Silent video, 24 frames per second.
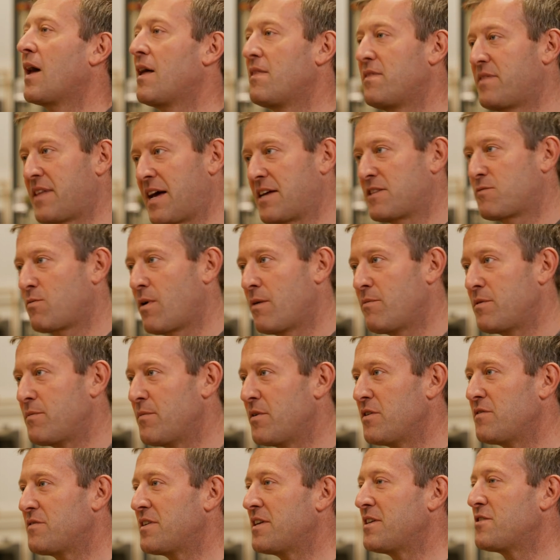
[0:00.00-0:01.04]
And that's why we
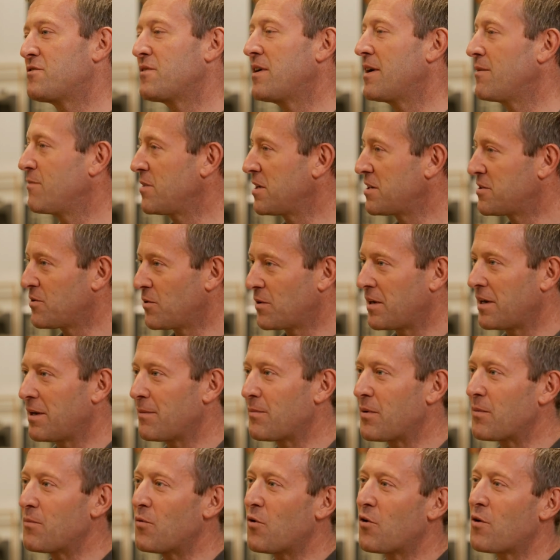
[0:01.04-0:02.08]
moved into it. And we can talk a little
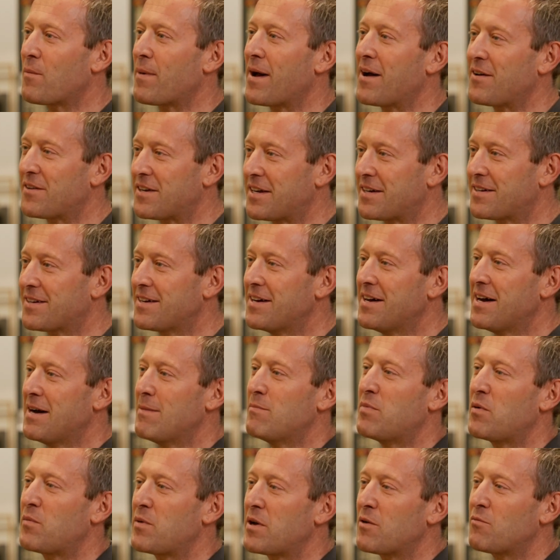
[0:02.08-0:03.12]
bit more about it.
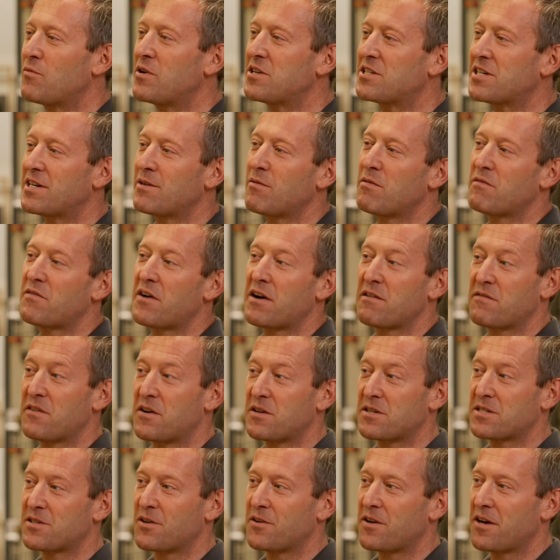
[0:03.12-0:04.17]
But we originally were very
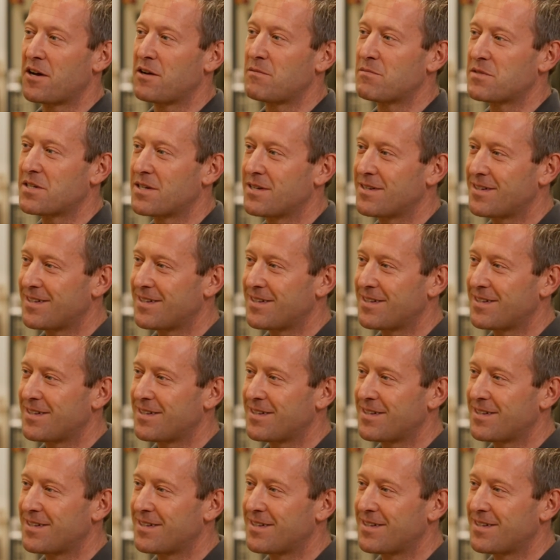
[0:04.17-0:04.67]
focused on homes.